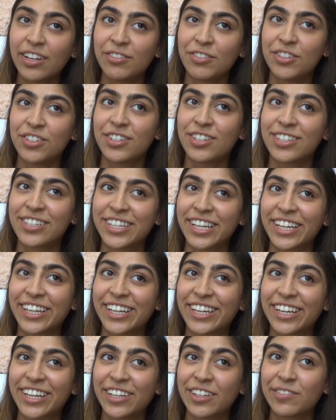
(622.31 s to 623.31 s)
It was just
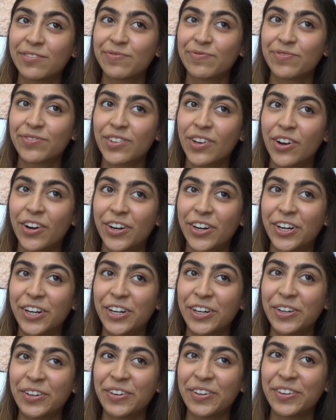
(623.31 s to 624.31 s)
like
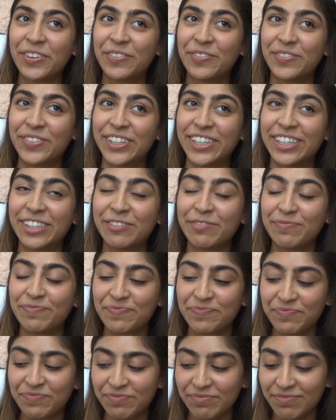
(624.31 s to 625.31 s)
hard, but
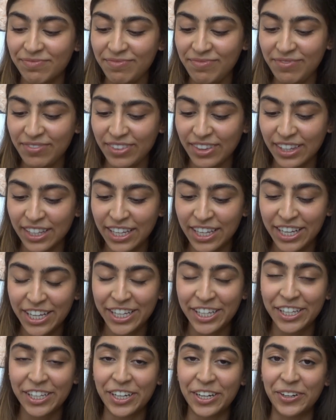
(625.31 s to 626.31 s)

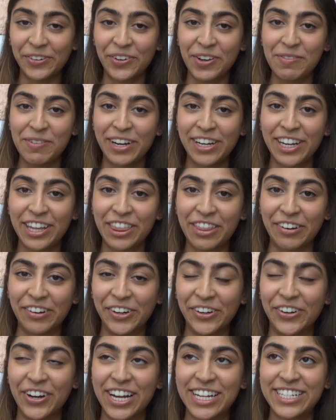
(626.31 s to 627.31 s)
you know, we made it
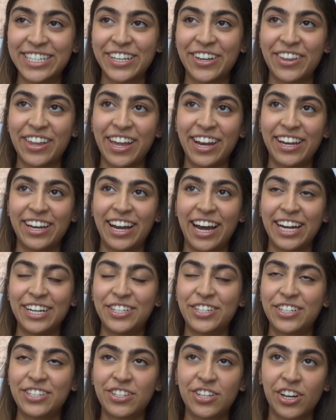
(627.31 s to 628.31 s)
through. And so then I
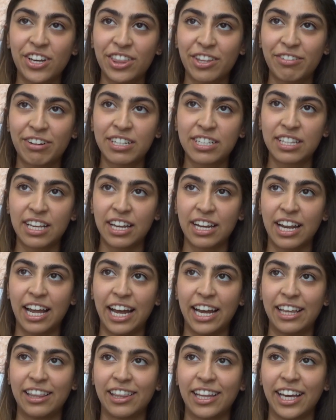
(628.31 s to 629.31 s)
just took the rest of that
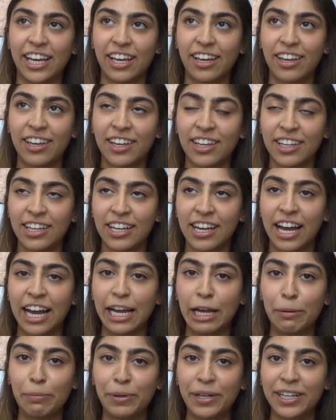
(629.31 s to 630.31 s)
night and like I
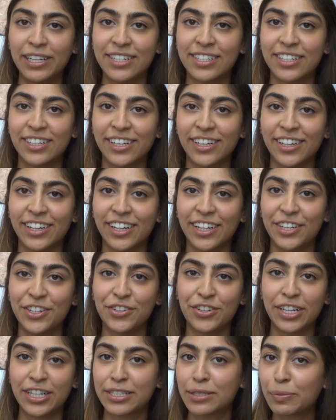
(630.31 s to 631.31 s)
ate pizza and
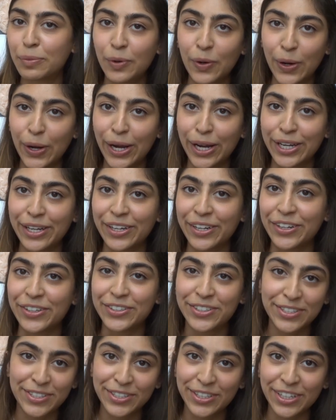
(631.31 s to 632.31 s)
drank some wine, you know,
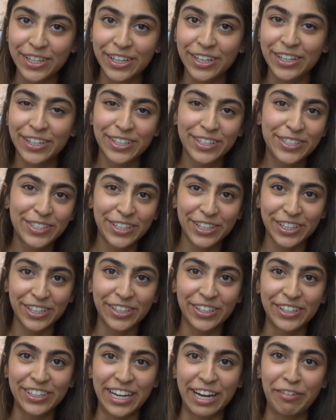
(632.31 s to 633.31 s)
just took a
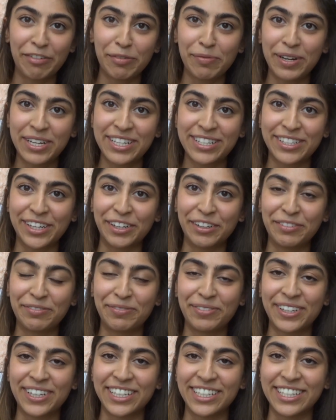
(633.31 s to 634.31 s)
little night for myself
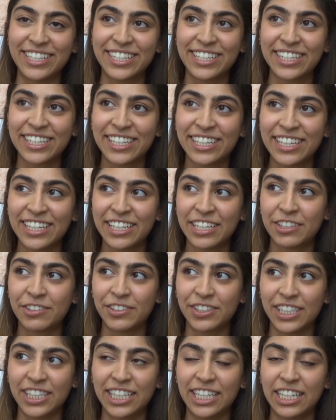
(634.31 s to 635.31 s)
because I
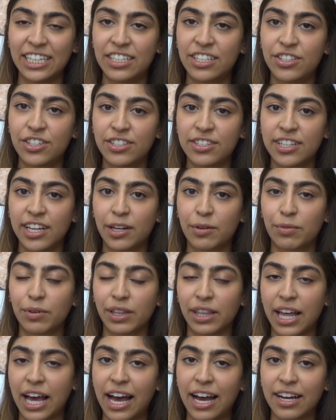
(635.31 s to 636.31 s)
really needed to just like
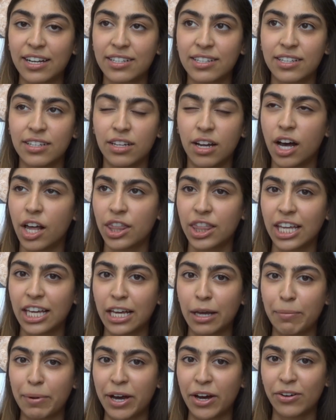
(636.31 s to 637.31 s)
relax and not
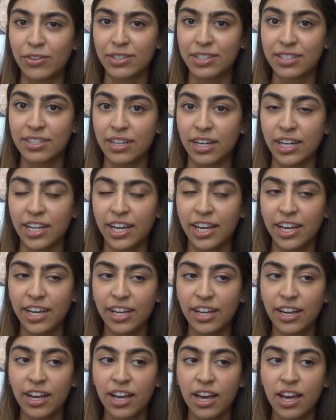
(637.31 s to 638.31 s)
think about
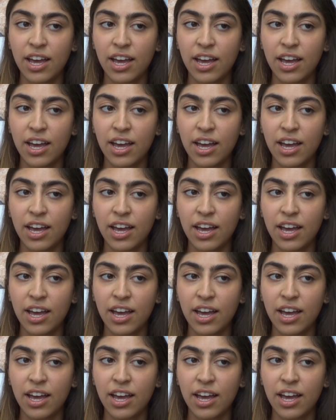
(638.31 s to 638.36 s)
studying.